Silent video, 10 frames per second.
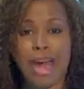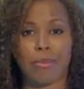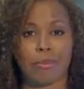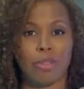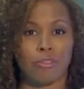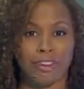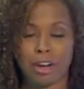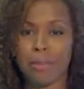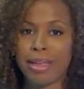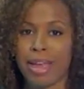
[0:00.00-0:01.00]
And from the
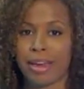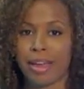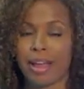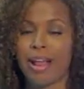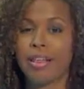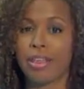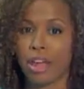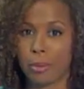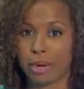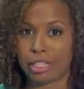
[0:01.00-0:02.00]
very beginning,
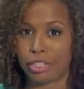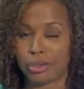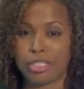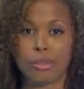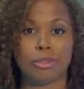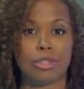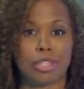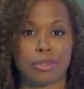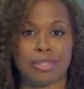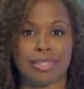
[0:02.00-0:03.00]
there were issues.
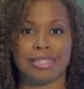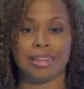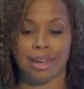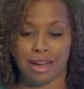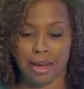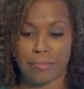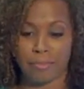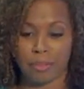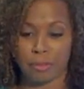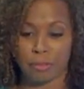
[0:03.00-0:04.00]
WTOC's um,
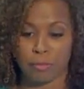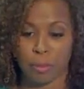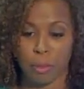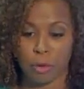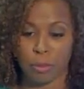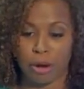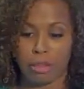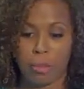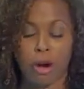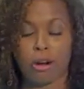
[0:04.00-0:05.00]
reporter
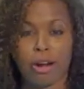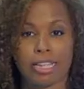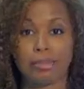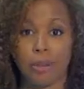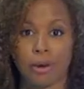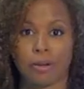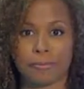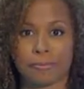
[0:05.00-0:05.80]
Meredith Parker has more